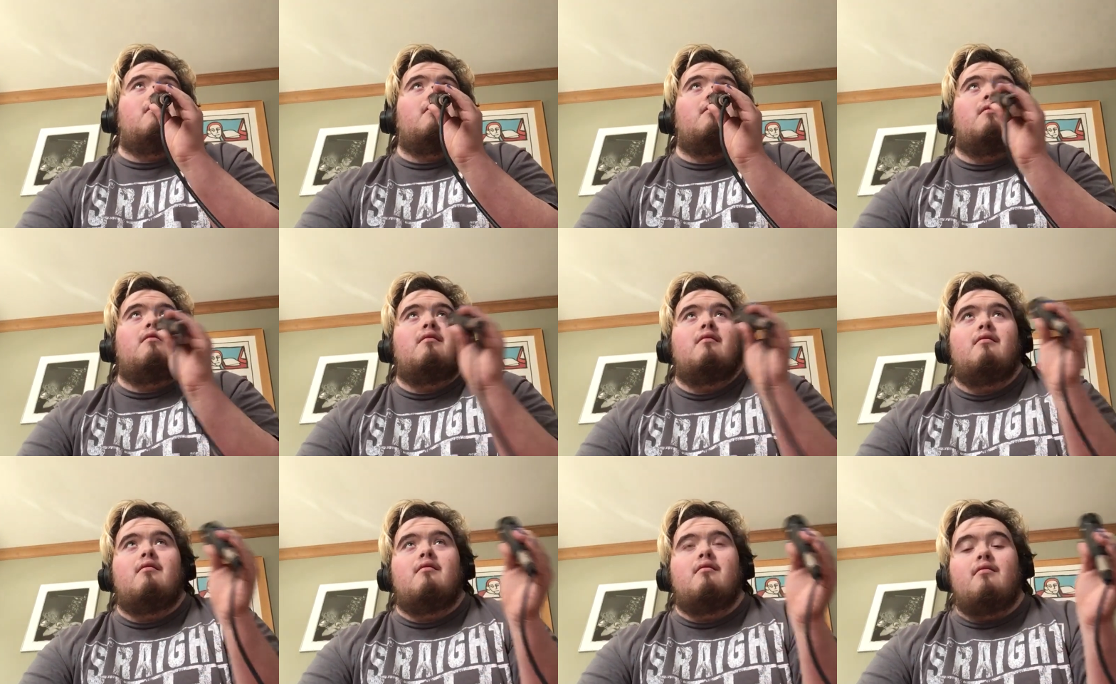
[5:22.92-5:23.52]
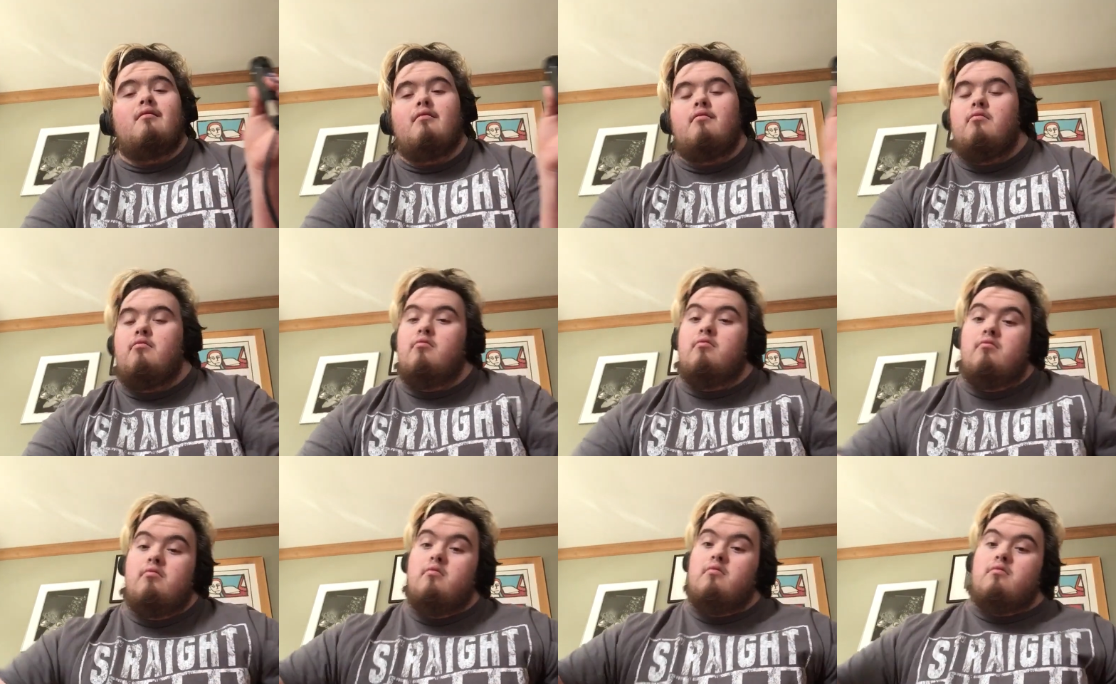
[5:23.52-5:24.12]

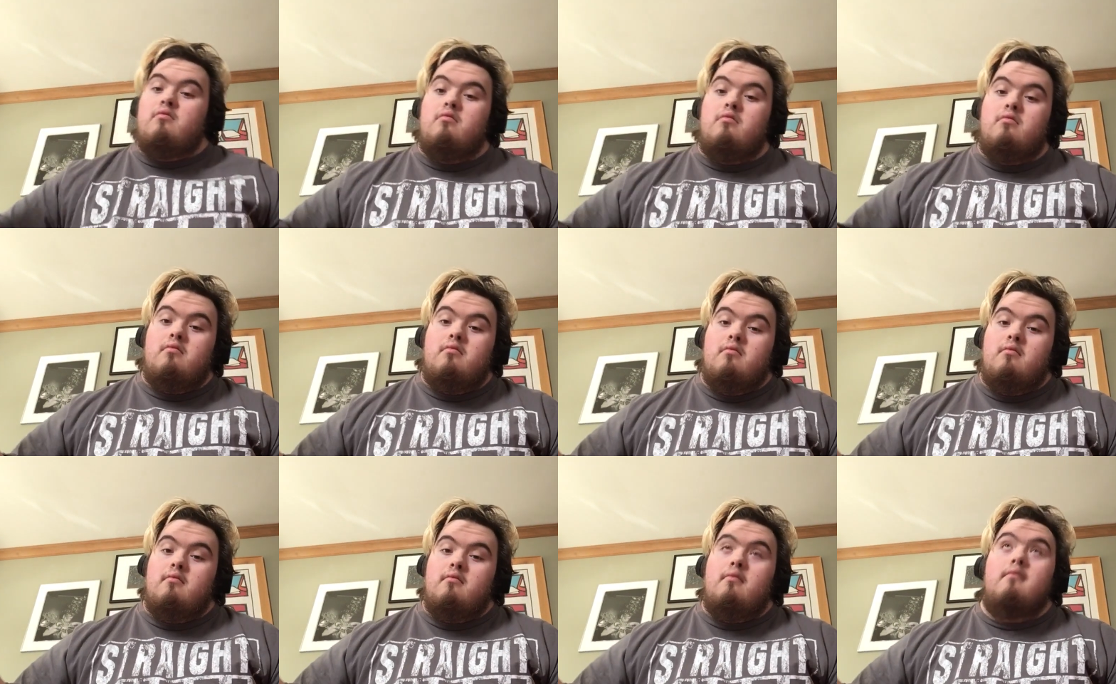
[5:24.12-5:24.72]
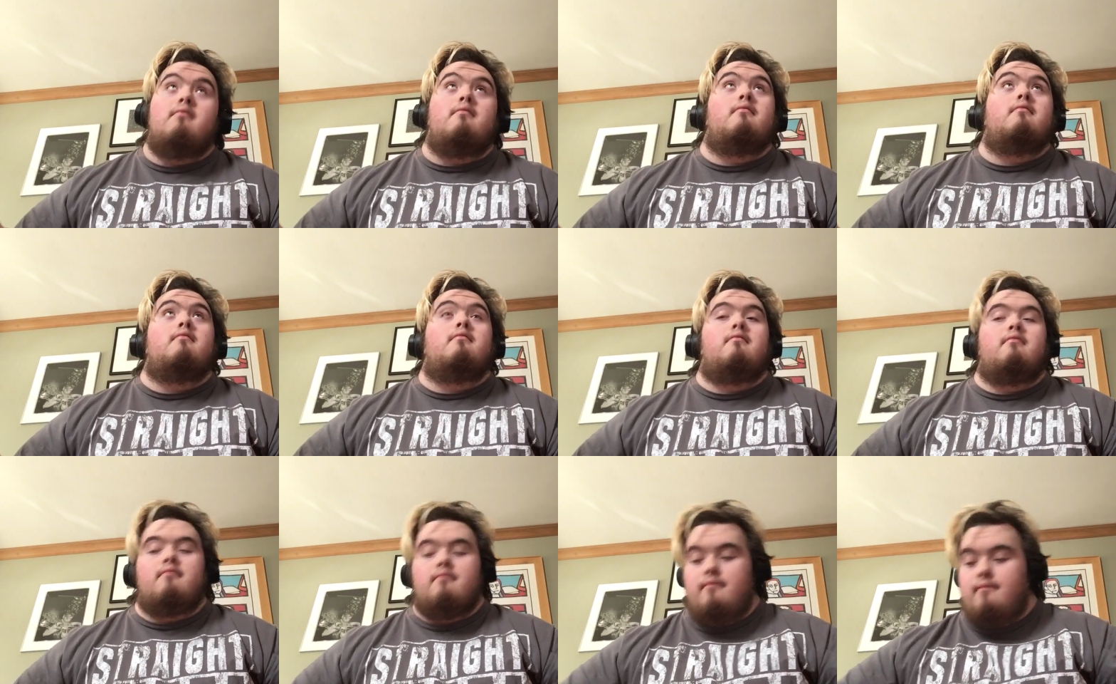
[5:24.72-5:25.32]

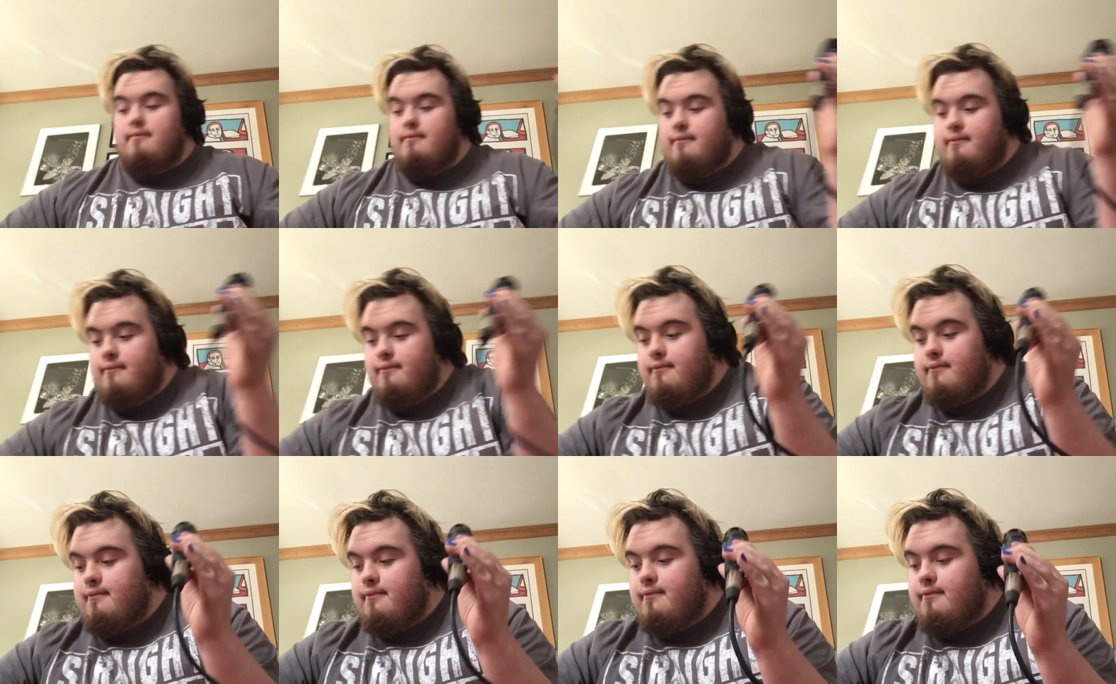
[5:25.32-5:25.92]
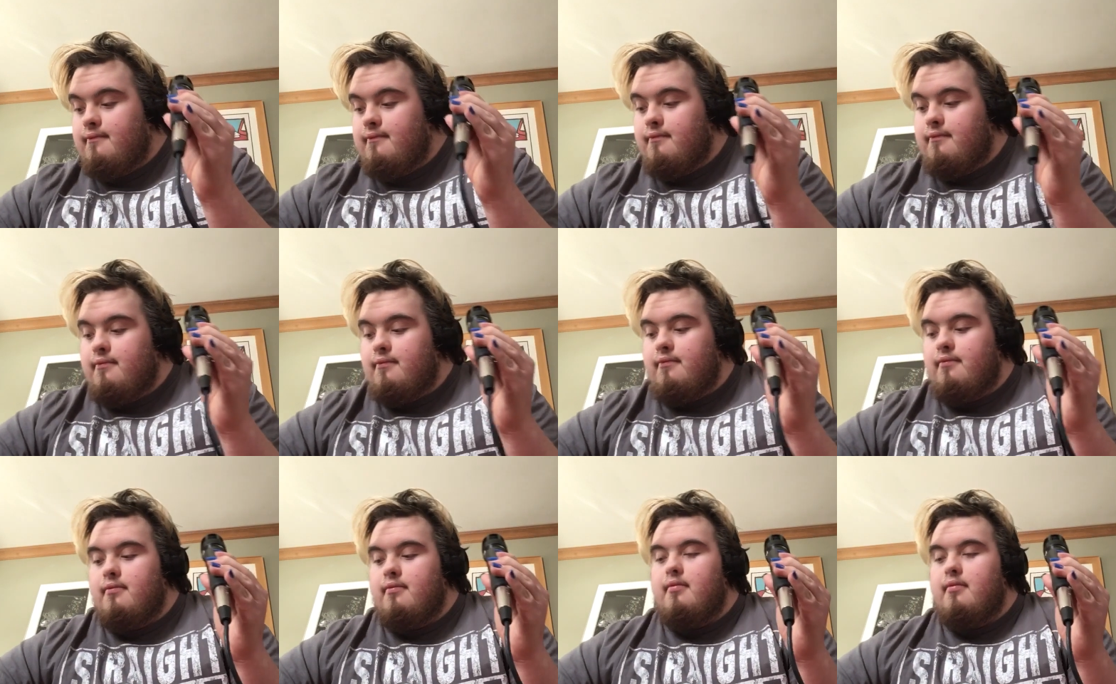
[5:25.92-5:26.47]
Nothing is said.